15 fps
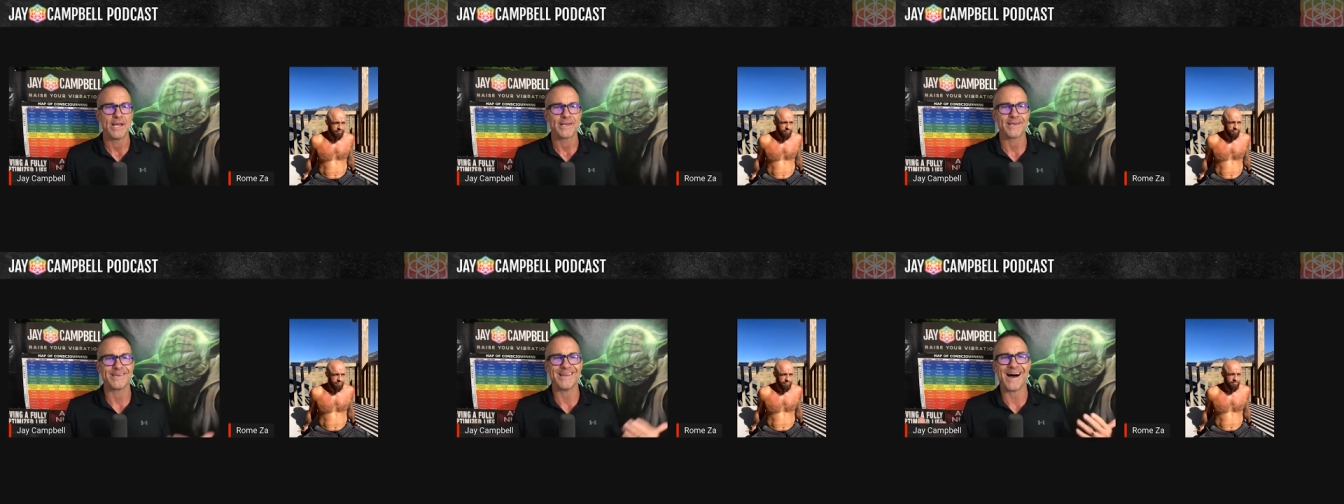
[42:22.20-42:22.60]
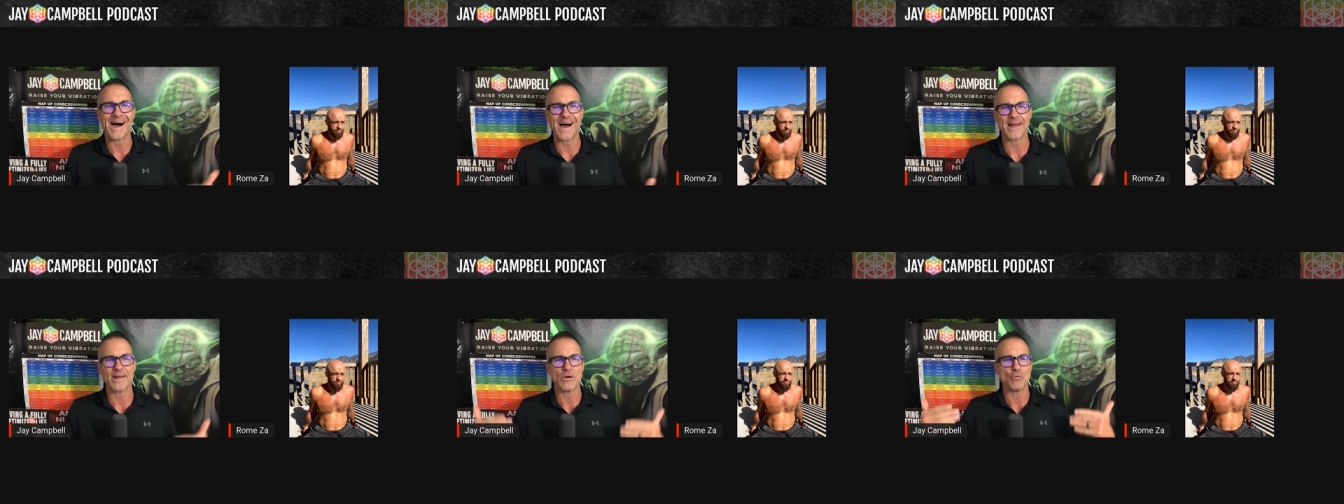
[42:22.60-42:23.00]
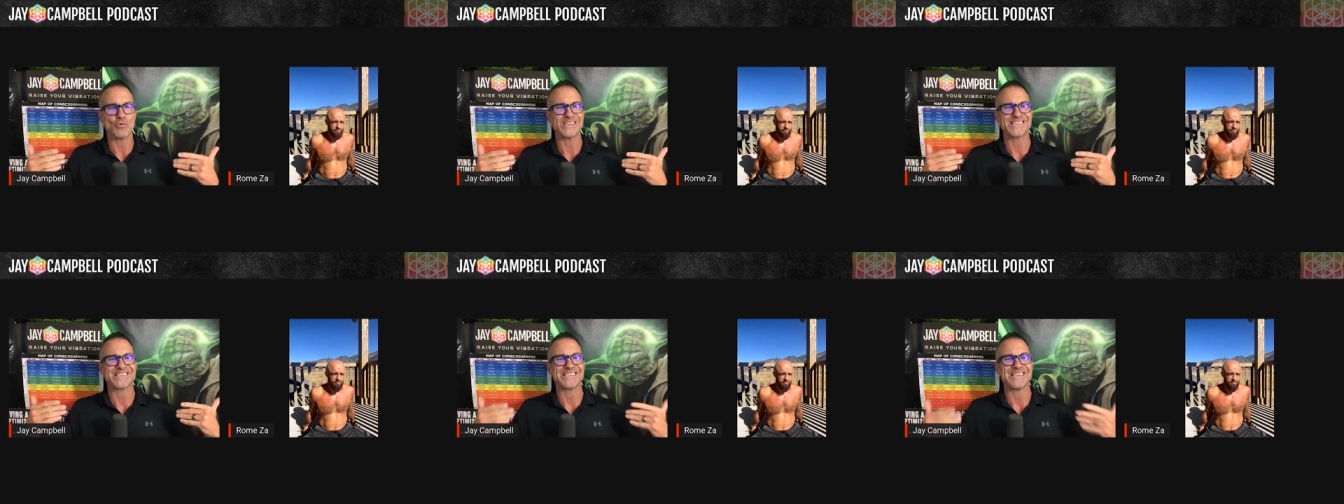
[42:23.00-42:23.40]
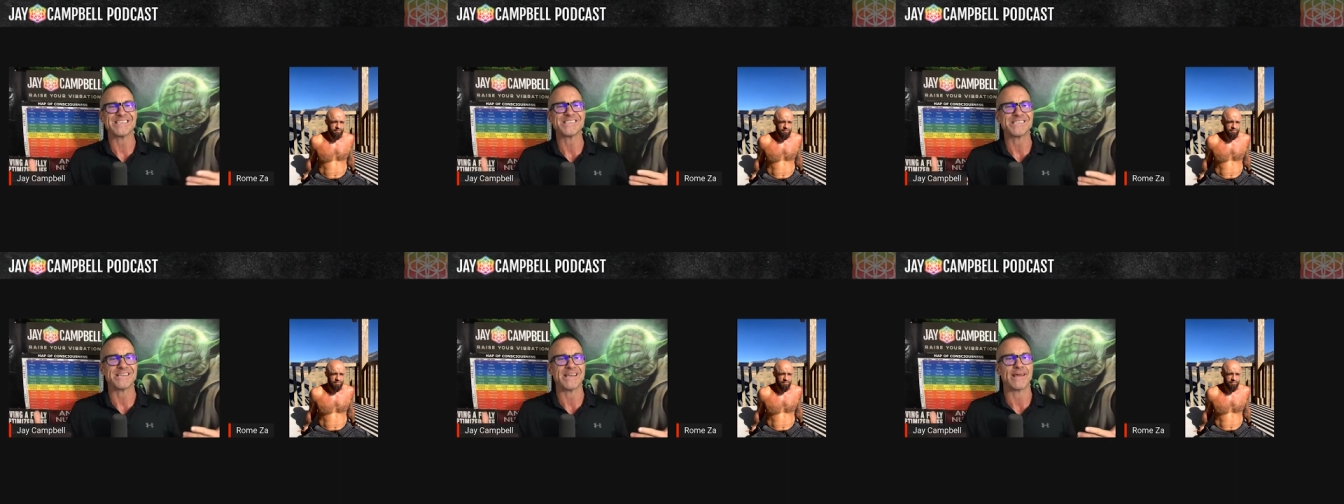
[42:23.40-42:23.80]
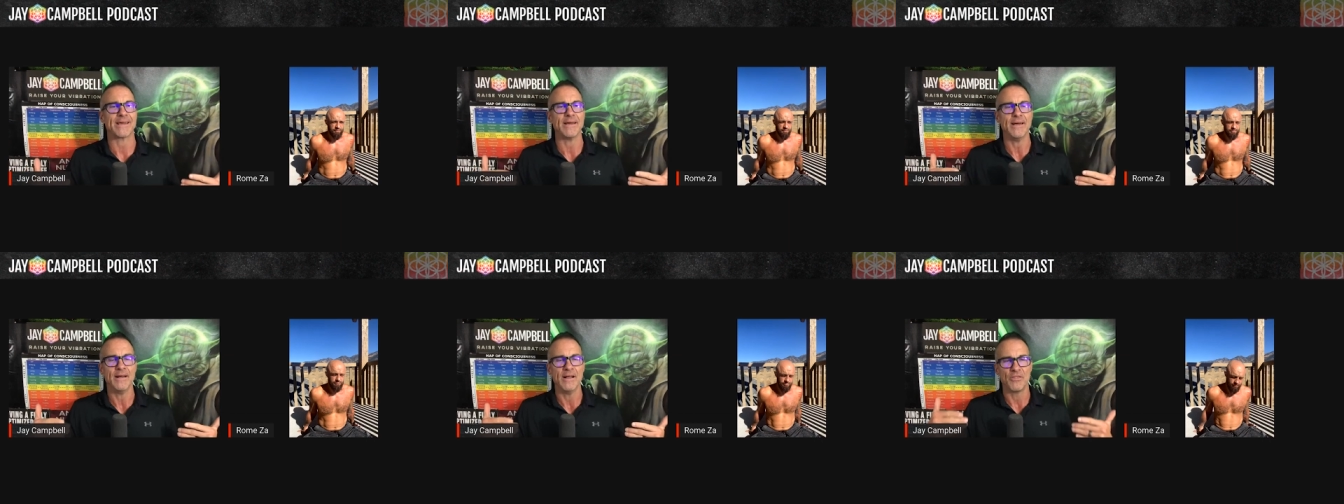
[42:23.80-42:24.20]
not
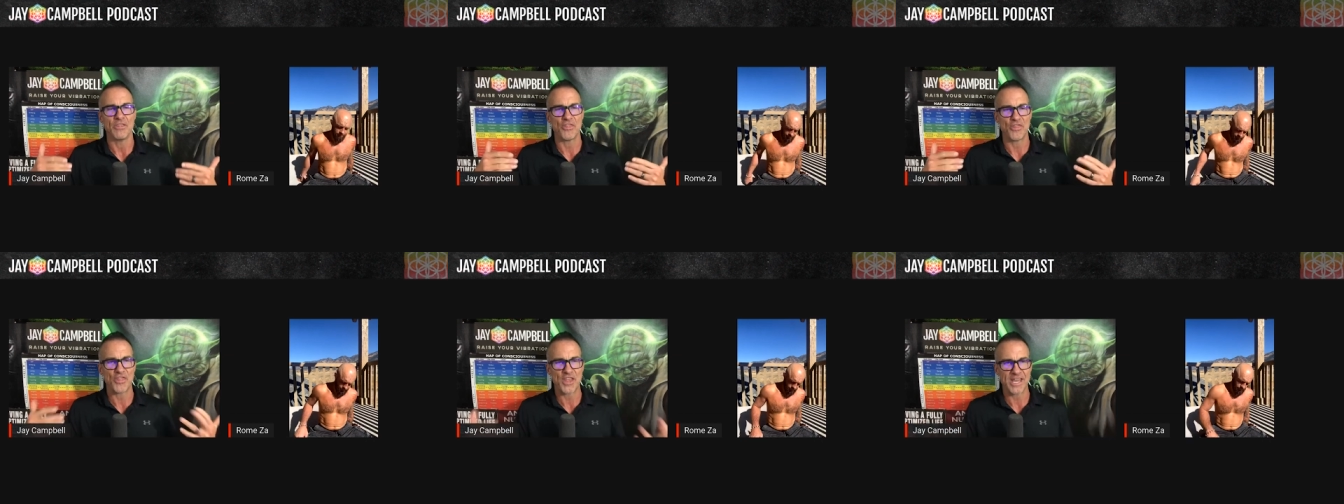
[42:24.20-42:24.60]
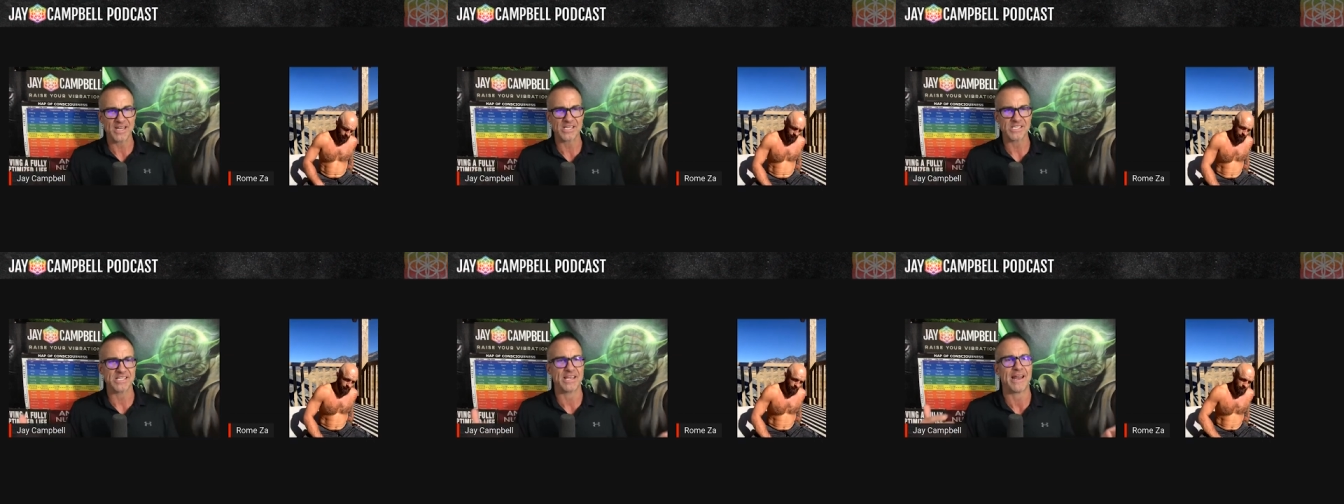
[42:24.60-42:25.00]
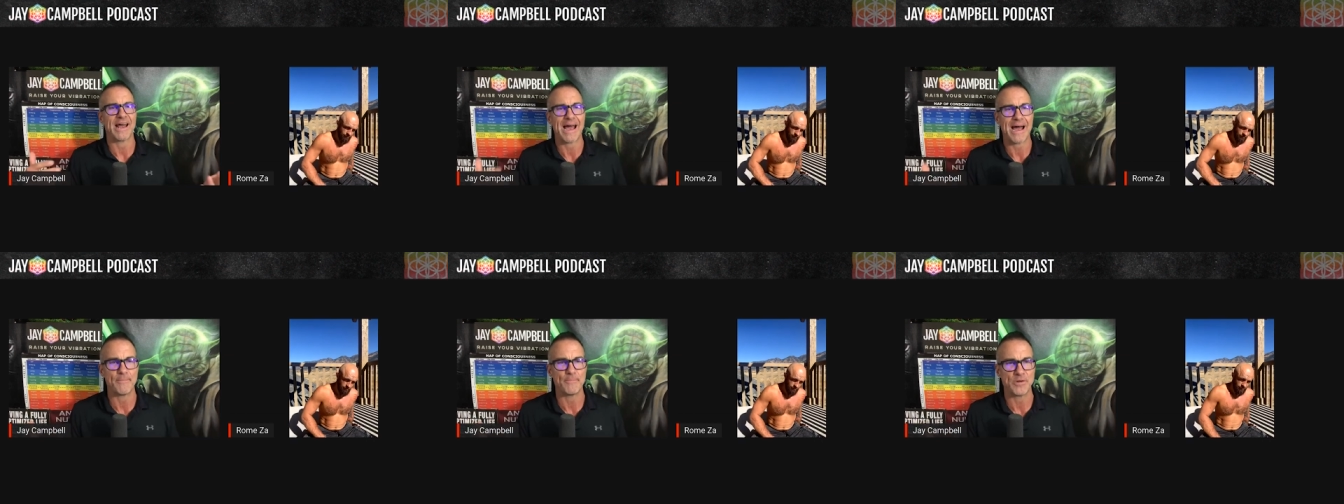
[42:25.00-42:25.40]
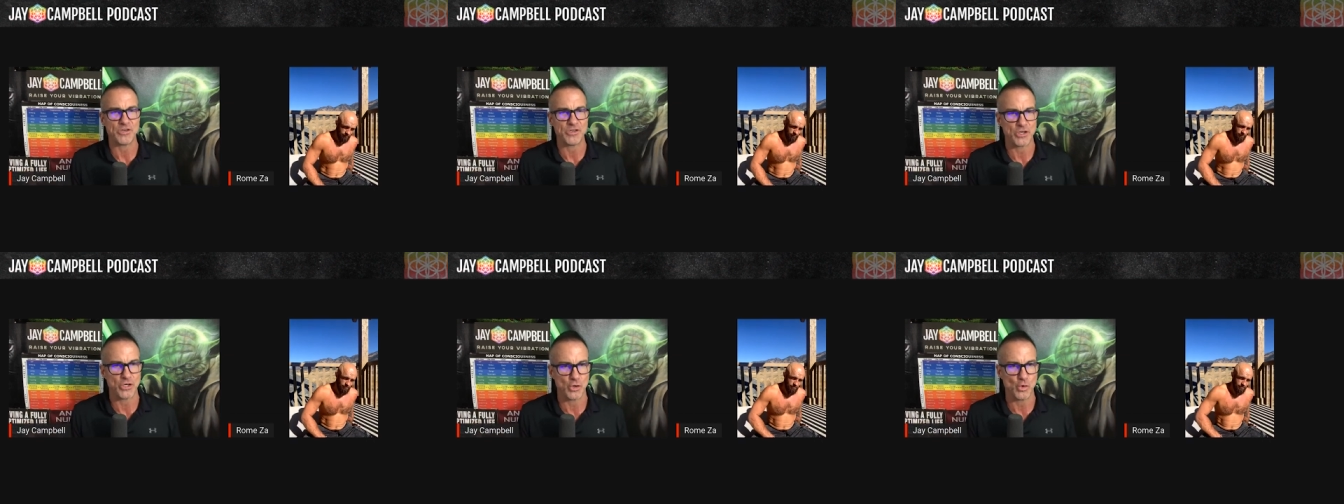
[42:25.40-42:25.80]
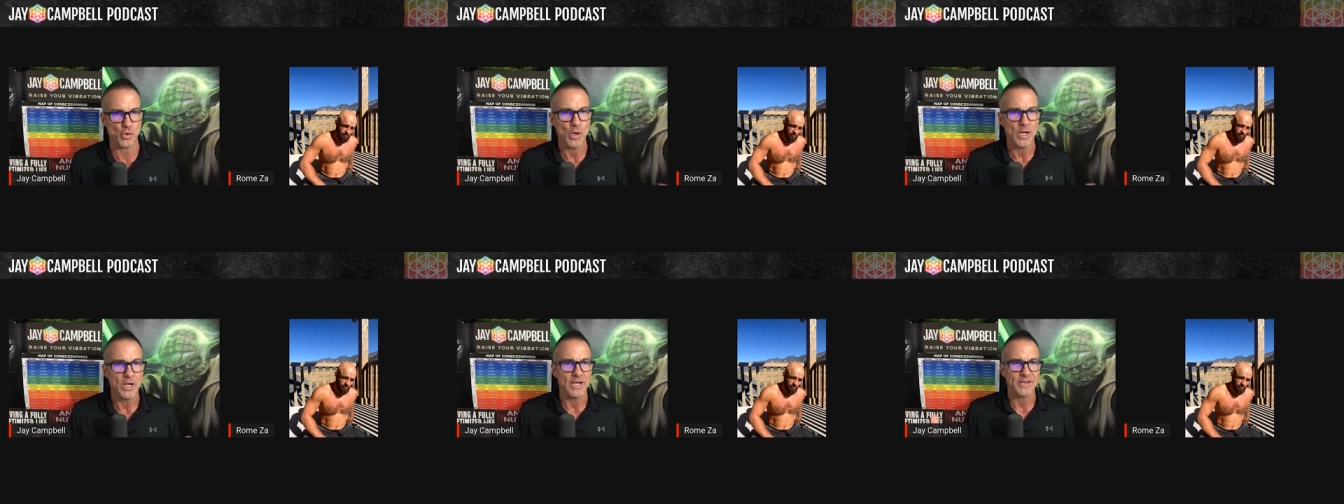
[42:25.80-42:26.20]
resisting the things that happen to
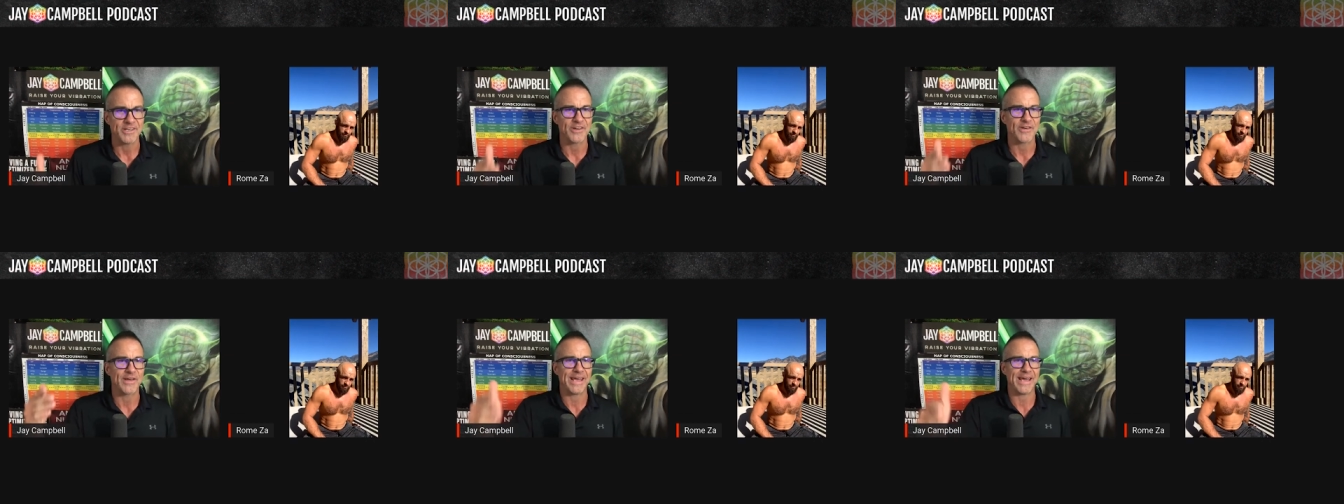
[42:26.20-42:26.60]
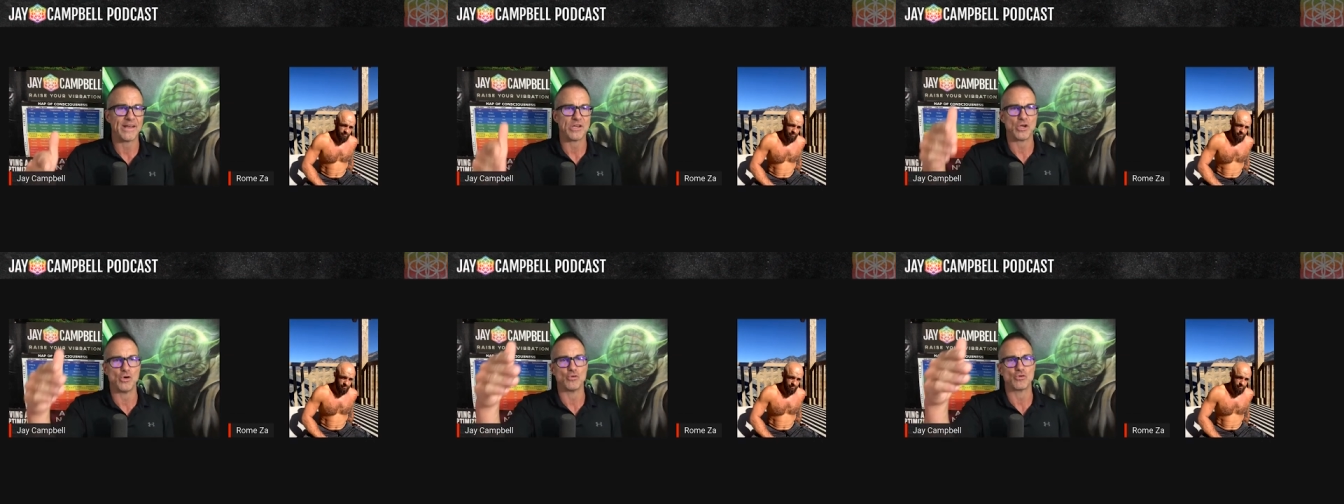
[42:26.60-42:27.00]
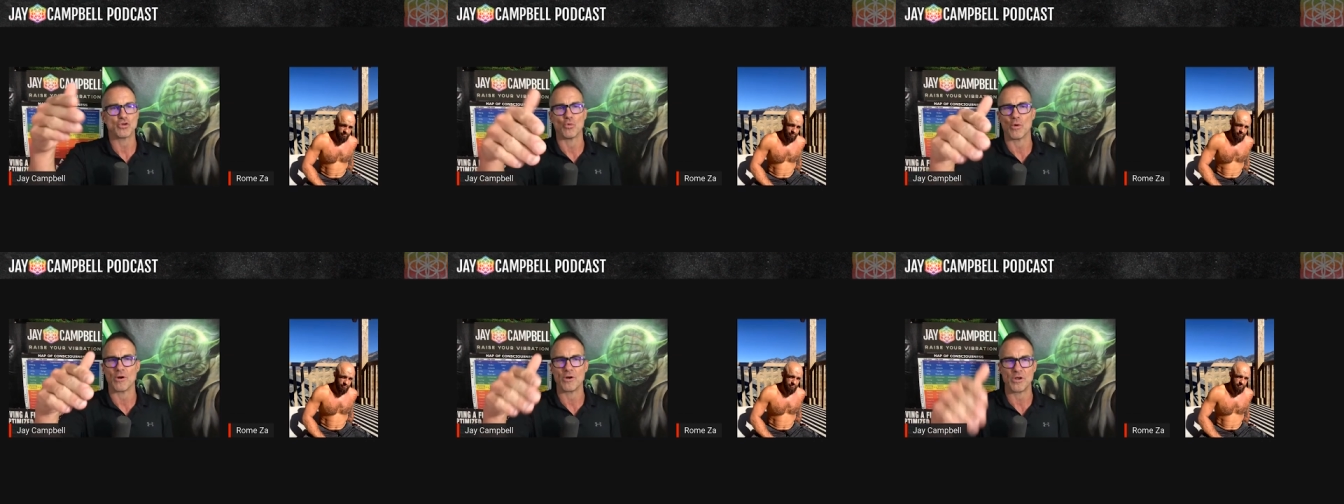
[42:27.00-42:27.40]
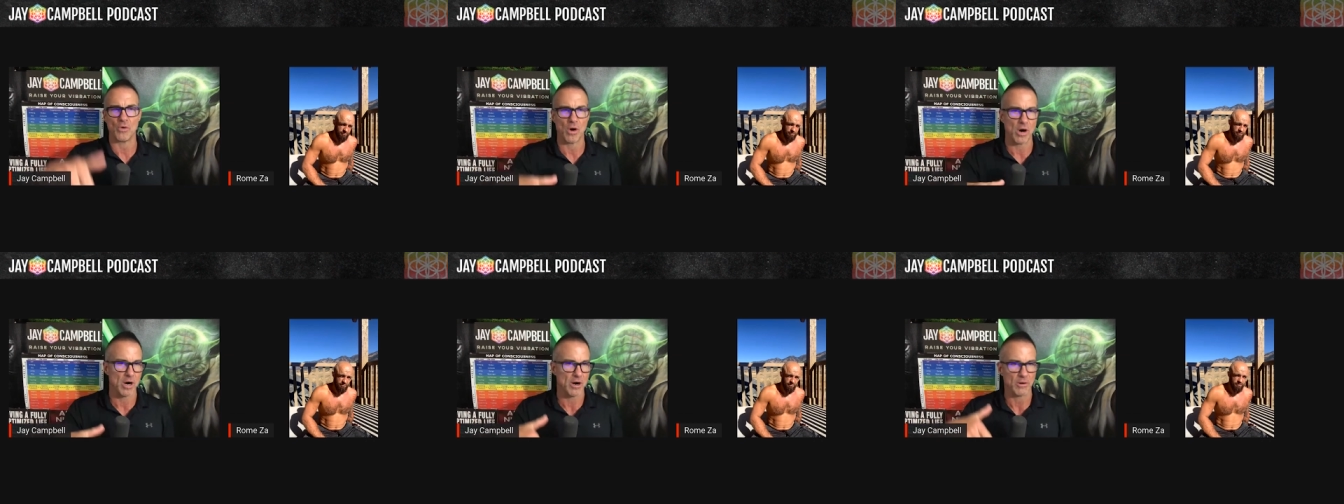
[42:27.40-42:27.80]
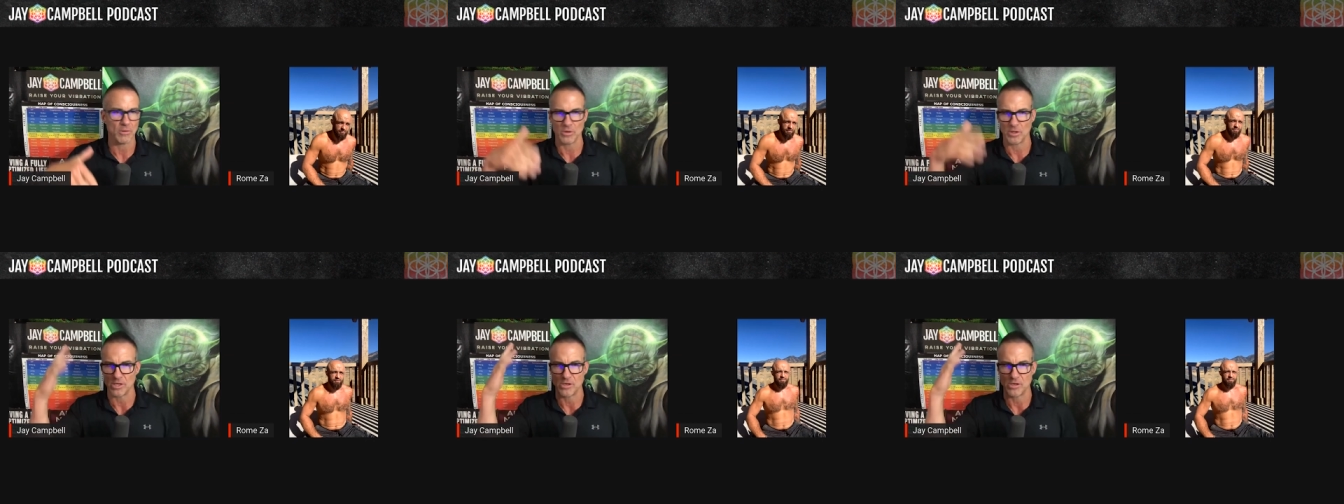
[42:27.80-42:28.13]
you to get you to where you are.